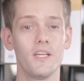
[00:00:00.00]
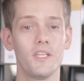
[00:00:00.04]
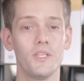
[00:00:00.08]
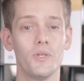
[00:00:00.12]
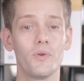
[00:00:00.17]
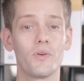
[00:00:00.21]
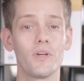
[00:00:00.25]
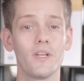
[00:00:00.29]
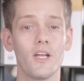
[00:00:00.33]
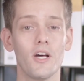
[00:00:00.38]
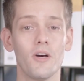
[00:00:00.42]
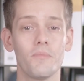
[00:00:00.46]

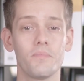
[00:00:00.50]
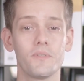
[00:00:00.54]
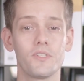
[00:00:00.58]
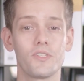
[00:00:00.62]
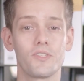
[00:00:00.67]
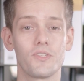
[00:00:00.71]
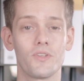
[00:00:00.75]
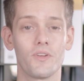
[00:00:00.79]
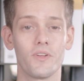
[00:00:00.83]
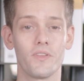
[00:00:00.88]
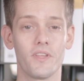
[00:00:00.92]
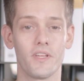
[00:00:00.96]
you can help
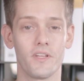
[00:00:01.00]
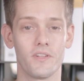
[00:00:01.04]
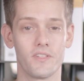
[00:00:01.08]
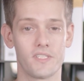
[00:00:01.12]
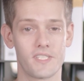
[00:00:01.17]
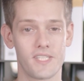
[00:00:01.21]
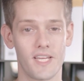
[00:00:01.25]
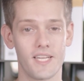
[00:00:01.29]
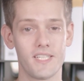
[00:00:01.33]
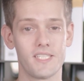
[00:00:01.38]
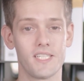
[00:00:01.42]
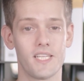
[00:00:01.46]
ensure that your
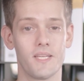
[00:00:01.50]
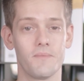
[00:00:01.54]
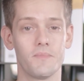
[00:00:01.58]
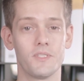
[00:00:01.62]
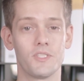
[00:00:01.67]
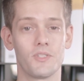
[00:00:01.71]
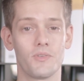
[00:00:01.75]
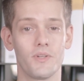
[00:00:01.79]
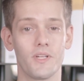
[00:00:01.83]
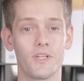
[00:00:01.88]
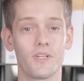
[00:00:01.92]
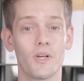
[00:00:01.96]
site's
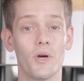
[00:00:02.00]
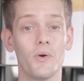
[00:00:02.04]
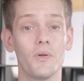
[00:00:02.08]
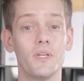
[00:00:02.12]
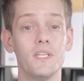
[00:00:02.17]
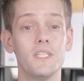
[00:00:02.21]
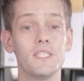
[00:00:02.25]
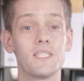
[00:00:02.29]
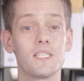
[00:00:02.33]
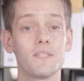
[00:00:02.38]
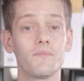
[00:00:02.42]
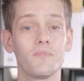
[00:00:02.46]
imagery
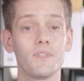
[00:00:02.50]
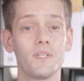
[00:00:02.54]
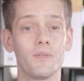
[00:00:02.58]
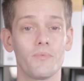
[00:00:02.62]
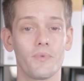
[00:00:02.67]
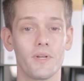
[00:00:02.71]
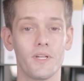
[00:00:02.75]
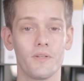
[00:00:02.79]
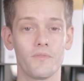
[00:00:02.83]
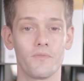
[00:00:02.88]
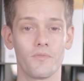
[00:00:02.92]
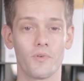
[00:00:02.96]
cohesively
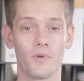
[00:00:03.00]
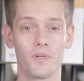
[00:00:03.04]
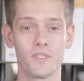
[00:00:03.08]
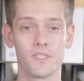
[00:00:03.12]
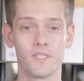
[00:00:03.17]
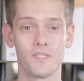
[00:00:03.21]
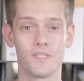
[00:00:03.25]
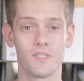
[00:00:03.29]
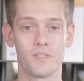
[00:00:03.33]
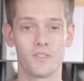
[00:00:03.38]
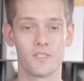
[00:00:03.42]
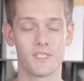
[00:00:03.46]

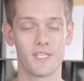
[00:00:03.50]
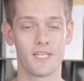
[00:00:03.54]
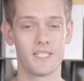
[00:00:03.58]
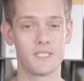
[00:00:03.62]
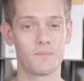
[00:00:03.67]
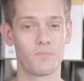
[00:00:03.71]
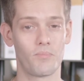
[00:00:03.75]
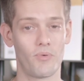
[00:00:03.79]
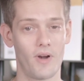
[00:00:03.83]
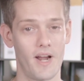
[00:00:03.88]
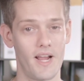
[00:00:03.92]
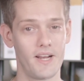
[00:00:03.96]
reinforces your
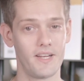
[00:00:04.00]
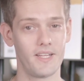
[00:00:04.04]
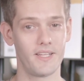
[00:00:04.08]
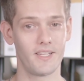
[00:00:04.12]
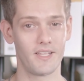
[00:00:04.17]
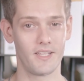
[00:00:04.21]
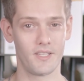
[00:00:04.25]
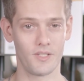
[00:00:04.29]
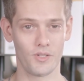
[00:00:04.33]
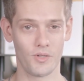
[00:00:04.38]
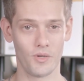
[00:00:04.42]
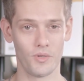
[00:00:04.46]
site's
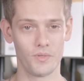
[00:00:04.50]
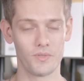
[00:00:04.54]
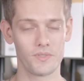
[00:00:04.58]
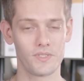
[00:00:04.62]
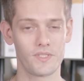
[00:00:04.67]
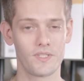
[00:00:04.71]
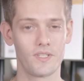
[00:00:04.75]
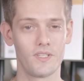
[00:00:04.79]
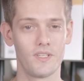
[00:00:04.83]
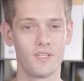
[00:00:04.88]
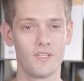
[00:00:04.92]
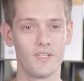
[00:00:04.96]
branding and
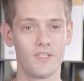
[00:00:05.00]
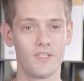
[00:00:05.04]
goals.